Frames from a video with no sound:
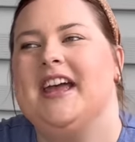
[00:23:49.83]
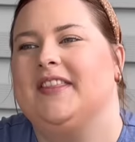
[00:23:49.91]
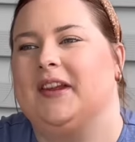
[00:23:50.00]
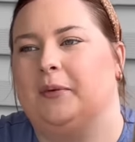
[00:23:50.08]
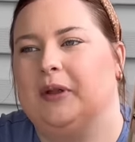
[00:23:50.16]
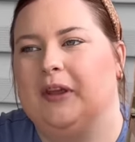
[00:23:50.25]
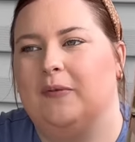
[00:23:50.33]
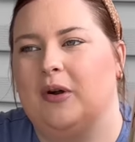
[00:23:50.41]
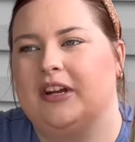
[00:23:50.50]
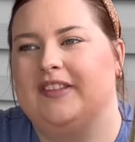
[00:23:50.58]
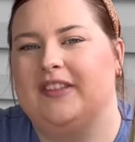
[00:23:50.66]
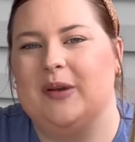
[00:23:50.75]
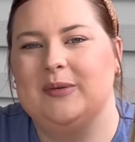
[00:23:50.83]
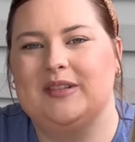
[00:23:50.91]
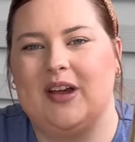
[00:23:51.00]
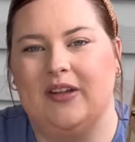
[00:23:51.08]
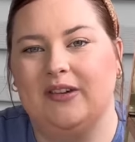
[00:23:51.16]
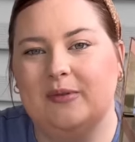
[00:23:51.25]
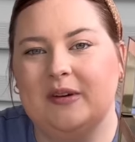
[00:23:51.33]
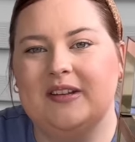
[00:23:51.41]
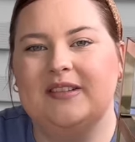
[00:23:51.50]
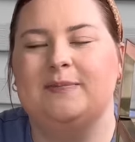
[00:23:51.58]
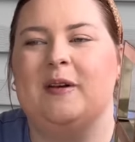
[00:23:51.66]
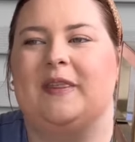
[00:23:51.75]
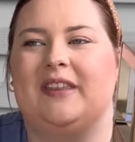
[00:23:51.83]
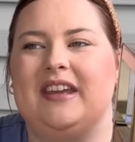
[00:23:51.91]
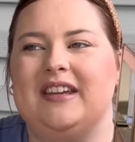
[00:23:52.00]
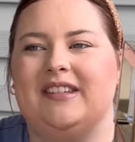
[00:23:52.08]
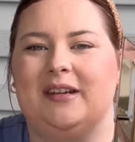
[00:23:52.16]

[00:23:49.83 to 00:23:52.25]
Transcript: that I really wanted those other ones, but these,